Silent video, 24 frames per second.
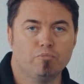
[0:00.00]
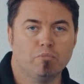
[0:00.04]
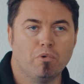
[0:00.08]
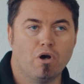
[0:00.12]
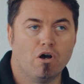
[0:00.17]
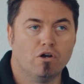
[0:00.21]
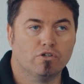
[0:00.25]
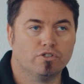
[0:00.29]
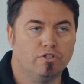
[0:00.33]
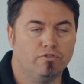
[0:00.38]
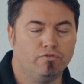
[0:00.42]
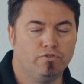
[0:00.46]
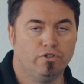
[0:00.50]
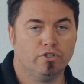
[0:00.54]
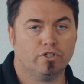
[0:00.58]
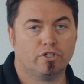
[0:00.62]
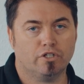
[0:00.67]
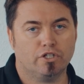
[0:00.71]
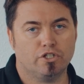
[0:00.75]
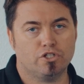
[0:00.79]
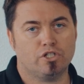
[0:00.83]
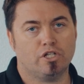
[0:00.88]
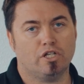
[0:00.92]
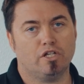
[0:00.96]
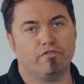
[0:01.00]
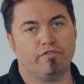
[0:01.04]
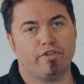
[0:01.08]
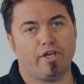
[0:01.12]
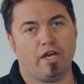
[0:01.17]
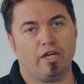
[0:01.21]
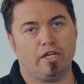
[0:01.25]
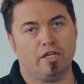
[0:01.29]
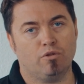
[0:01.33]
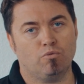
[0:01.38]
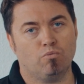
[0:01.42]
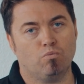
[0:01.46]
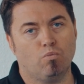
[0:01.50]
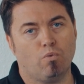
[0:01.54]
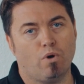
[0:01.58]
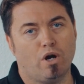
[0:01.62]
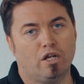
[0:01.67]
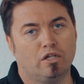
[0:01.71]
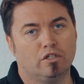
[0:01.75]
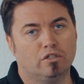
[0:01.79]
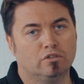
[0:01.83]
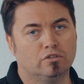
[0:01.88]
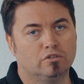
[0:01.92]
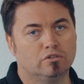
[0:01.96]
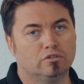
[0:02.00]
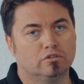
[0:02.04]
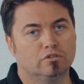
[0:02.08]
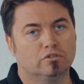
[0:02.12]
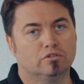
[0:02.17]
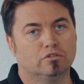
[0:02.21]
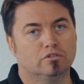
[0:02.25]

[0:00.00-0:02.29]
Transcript: miles, if you can achieve that in one